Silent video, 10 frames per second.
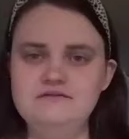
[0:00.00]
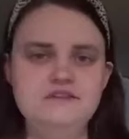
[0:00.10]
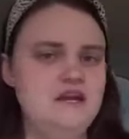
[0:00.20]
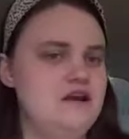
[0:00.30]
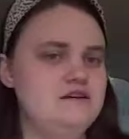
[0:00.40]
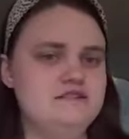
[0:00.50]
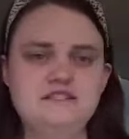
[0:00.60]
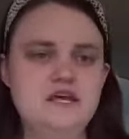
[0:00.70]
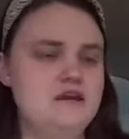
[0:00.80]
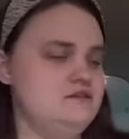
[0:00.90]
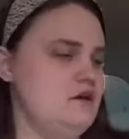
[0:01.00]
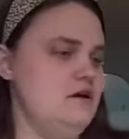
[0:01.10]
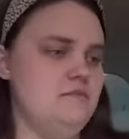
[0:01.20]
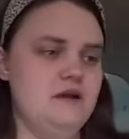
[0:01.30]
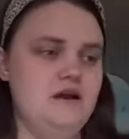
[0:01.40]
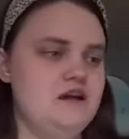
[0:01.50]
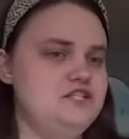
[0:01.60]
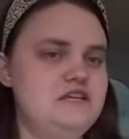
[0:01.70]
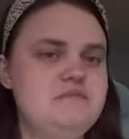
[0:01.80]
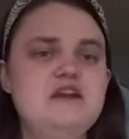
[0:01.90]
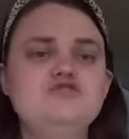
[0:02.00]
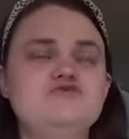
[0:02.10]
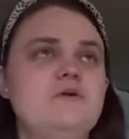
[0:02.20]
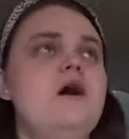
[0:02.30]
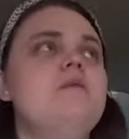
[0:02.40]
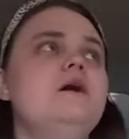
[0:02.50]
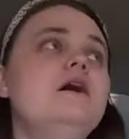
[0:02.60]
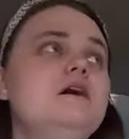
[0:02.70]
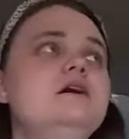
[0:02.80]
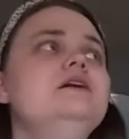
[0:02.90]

There's there's oh my gosh, the amount of drama.